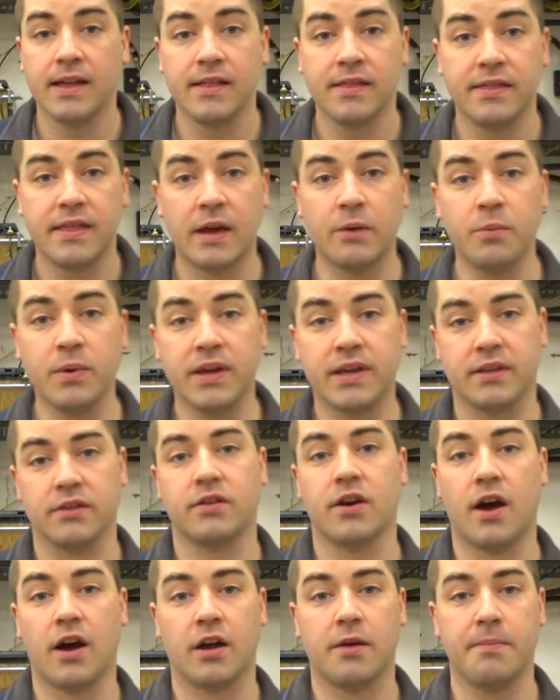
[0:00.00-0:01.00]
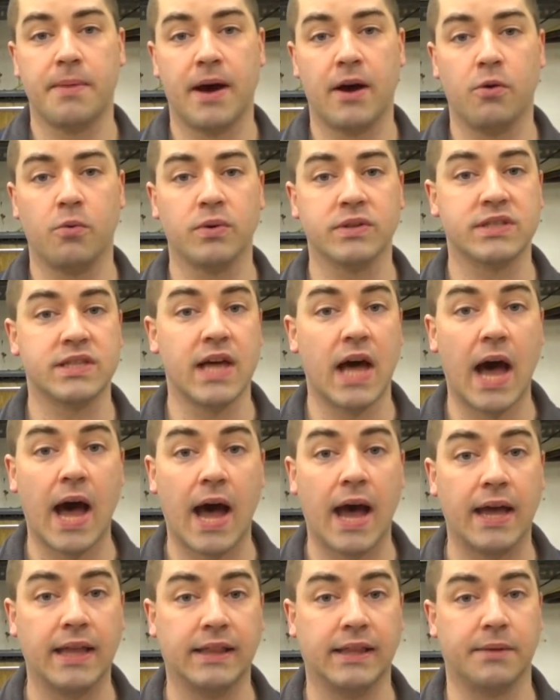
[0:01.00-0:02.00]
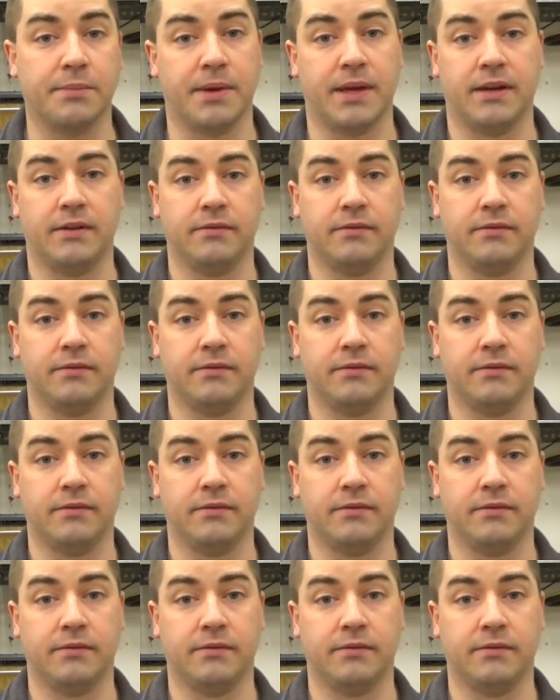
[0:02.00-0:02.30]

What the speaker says: Then we can talk about what's the high limit.